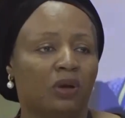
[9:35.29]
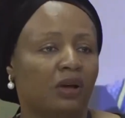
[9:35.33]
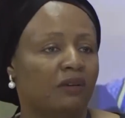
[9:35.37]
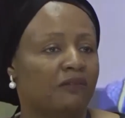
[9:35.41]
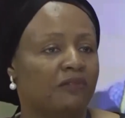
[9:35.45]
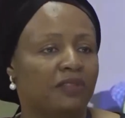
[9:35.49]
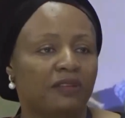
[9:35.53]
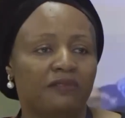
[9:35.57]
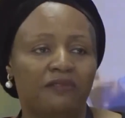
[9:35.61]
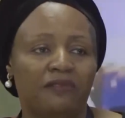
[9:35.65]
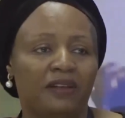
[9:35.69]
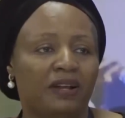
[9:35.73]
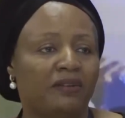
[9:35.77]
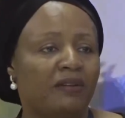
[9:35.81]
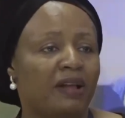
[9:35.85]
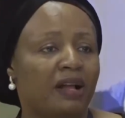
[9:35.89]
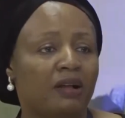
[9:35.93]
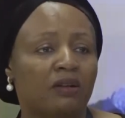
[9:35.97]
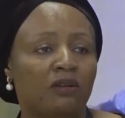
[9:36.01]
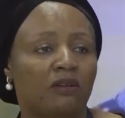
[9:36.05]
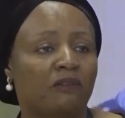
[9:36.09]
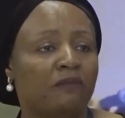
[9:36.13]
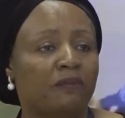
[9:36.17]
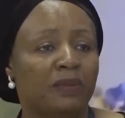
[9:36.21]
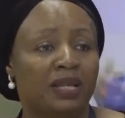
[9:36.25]
of the federal
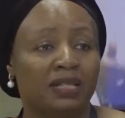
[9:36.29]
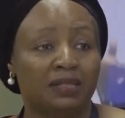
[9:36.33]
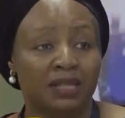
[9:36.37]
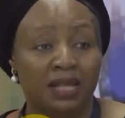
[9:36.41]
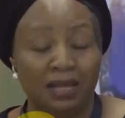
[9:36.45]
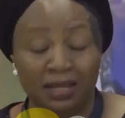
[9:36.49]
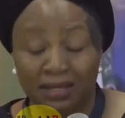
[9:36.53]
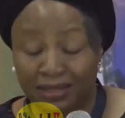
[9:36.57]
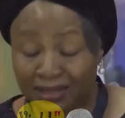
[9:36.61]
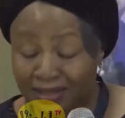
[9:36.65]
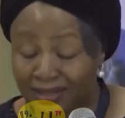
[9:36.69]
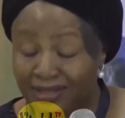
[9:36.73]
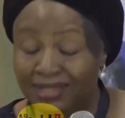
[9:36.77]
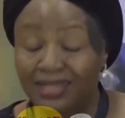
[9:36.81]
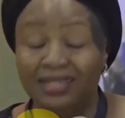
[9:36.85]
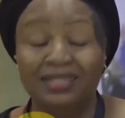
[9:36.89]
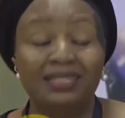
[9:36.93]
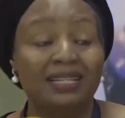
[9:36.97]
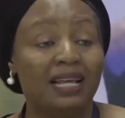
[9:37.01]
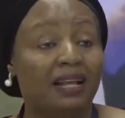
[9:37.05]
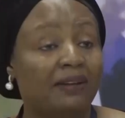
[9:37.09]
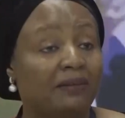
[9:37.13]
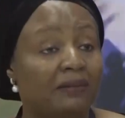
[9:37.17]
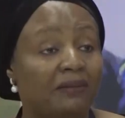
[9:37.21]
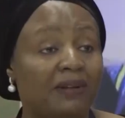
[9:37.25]
government
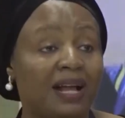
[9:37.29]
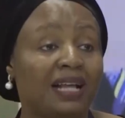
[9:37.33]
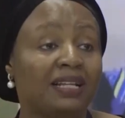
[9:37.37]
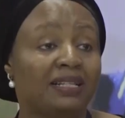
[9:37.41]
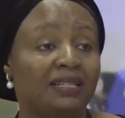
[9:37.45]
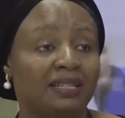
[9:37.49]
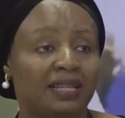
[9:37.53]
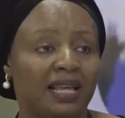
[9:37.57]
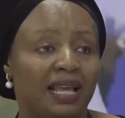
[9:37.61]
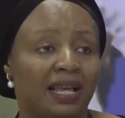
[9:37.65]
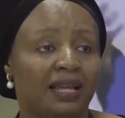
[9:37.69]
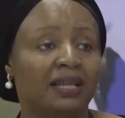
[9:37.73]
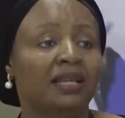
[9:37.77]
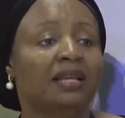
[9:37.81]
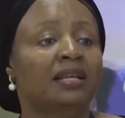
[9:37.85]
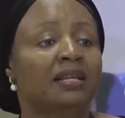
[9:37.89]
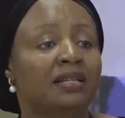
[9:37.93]
seated right here